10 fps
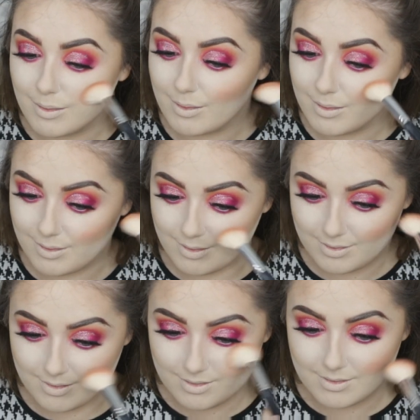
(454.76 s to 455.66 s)

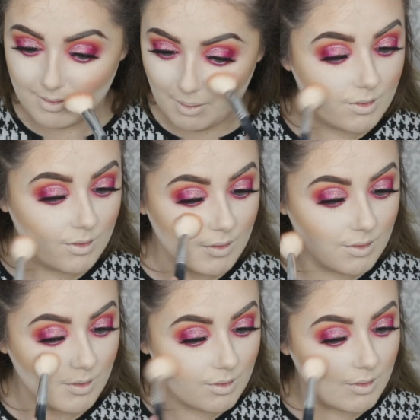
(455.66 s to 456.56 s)

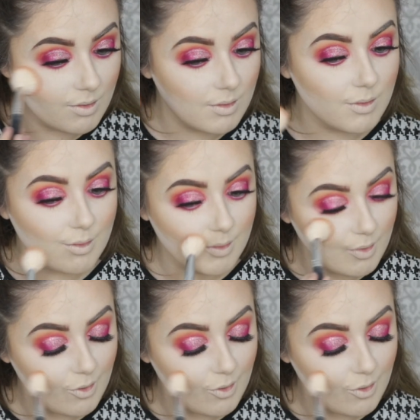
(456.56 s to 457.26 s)
Nothing is said.